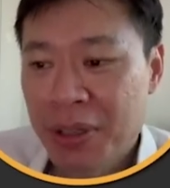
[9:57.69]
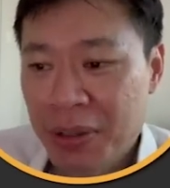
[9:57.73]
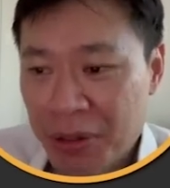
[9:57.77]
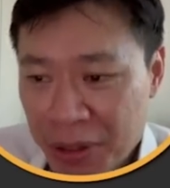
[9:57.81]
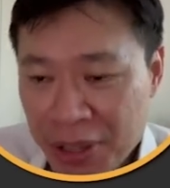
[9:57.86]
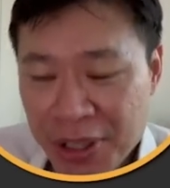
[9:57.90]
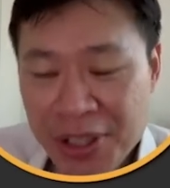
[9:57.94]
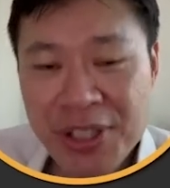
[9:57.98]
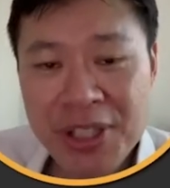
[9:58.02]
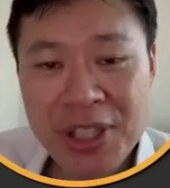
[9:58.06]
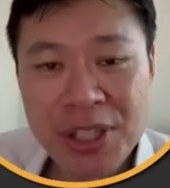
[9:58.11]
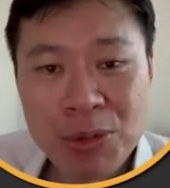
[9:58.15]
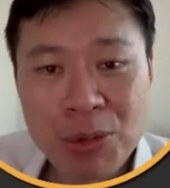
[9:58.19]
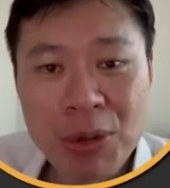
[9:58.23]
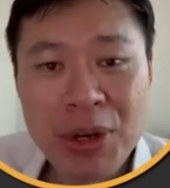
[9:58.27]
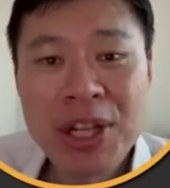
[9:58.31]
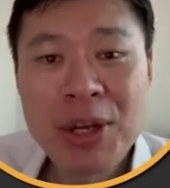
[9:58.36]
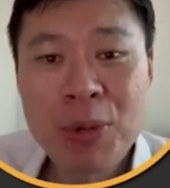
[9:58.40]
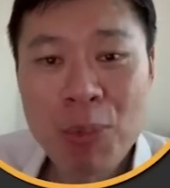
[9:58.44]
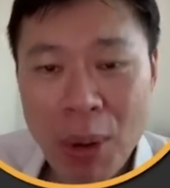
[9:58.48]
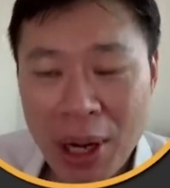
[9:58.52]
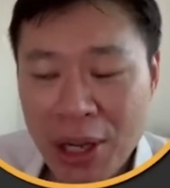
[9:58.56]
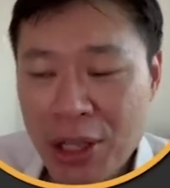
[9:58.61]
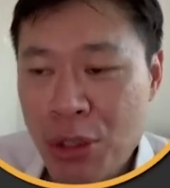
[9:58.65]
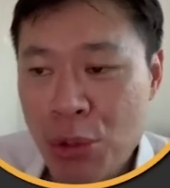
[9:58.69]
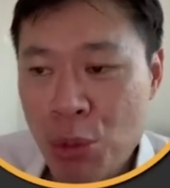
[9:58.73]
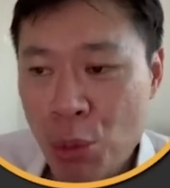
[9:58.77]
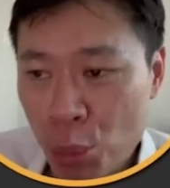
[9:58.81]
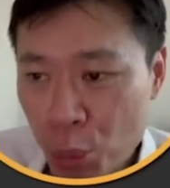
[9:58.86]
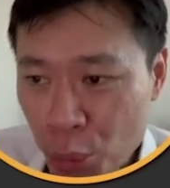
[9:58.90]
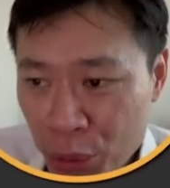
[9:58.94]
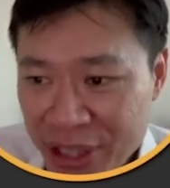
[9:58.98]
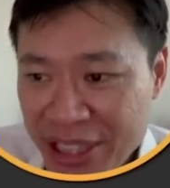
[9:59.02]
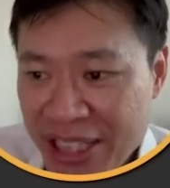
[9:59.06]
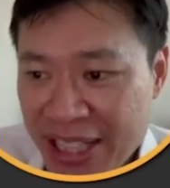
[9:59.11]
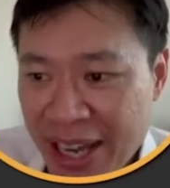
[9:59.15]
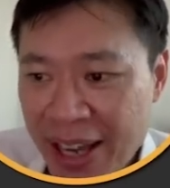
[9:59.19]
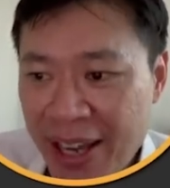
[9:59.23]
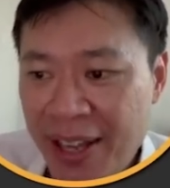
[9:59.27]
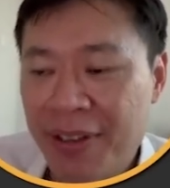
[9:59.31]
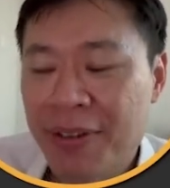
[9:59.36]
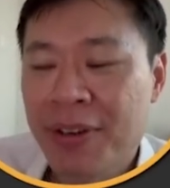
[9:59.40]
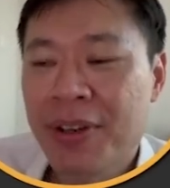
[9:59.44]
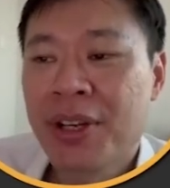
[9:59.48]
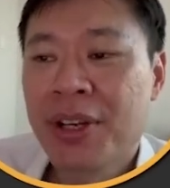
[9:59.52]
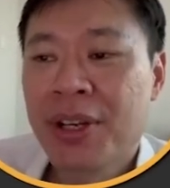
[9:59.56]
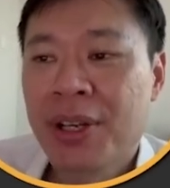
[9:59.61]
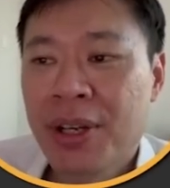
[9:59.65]
this is really what you would
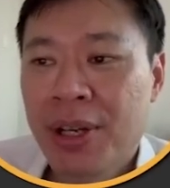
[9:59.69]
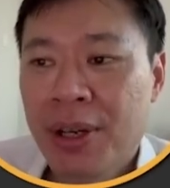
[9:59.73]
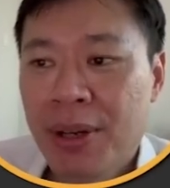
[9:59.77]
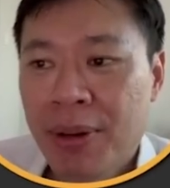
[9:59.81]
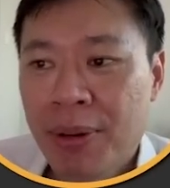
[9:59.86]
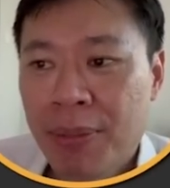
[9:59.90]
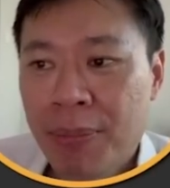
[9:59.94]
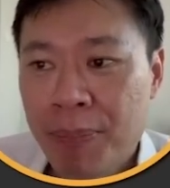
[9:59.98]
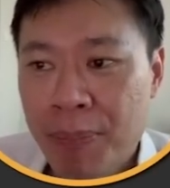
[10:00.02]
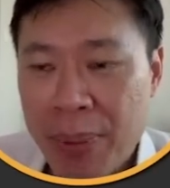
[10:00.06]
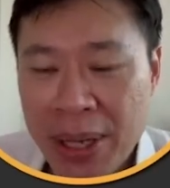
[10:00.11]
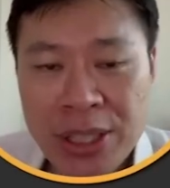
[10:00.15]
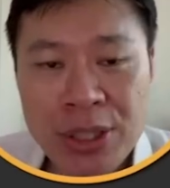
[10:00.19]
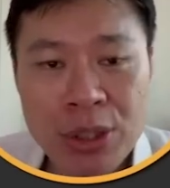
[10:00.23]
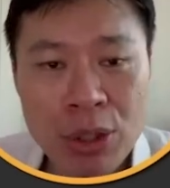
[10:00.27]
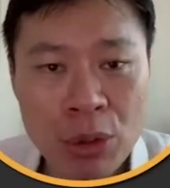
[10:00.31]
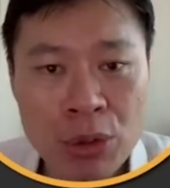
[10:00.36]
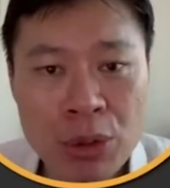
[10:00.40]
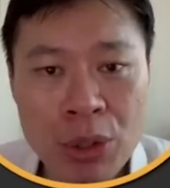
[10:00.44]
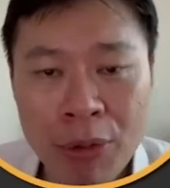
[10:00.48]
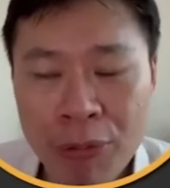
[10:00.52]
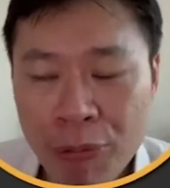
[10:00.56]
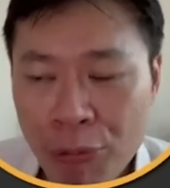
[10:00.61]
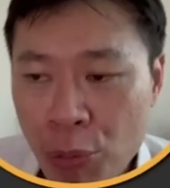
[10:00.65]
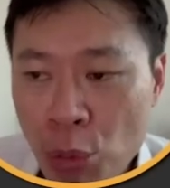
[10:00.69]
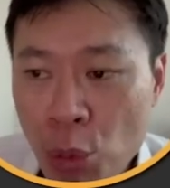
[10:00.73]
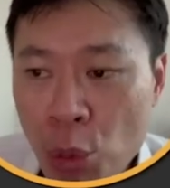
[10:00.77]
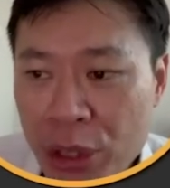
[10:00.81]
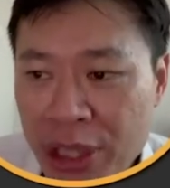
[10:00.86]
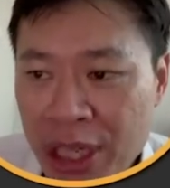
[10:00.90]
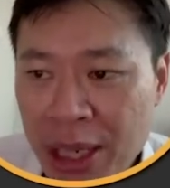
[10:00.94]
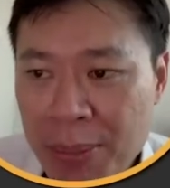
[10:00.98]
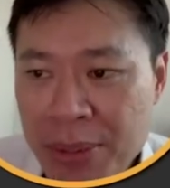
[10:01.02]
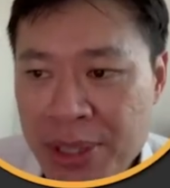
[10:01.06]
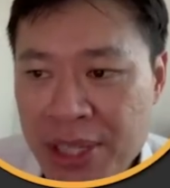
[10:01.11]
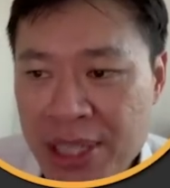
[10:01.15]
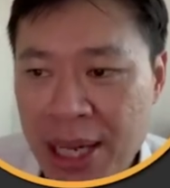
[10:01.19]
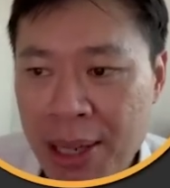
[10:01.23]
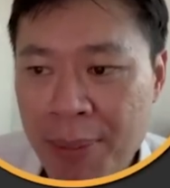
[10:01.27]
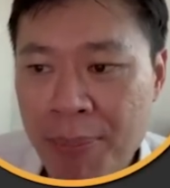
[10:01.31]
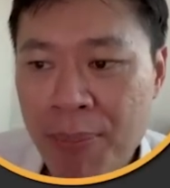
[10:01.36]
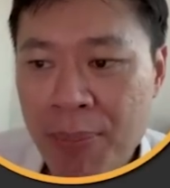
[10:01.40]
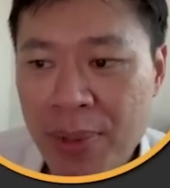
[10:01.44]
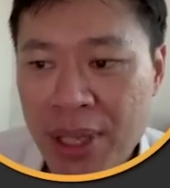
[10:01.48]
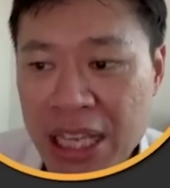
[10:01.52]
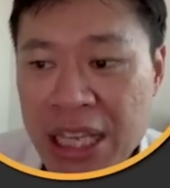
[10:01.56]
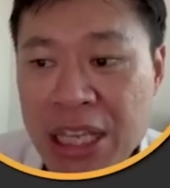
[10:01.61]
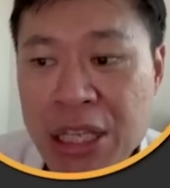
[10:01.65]
get based on your full retirement
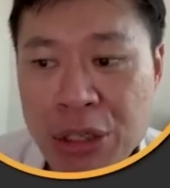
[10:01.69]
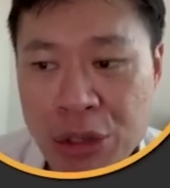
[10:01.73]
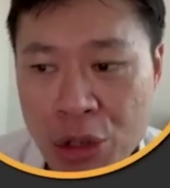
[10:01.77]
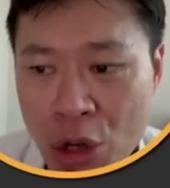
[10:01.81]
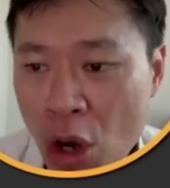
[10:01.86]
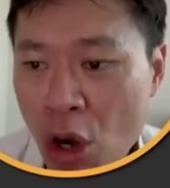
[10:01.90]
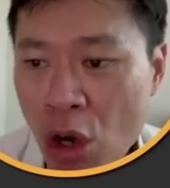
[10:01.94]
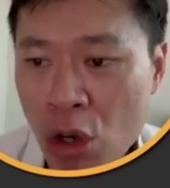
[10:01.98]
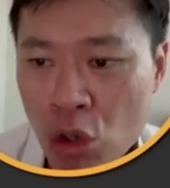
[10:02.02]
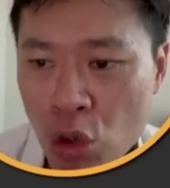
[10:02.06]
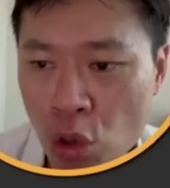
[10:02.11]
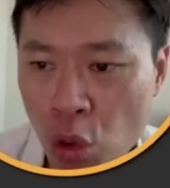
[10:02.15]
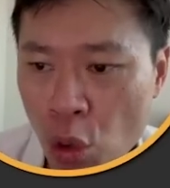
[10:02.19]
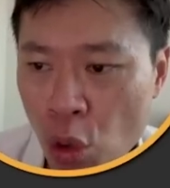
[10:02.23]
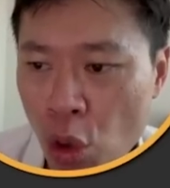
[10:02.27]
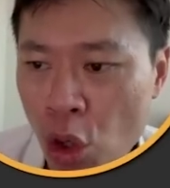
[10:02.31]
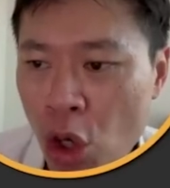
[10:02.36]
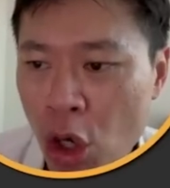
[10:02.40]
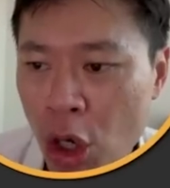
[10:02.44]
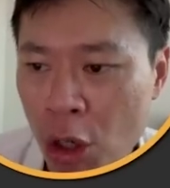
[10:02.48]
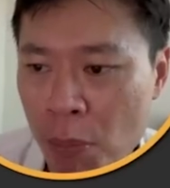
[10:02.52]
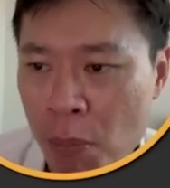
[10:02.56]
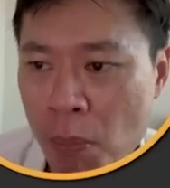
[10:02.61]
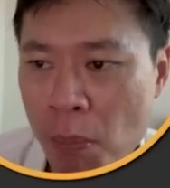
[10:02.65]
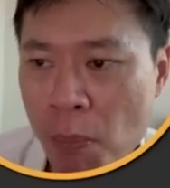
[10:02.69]
sum in your cohort.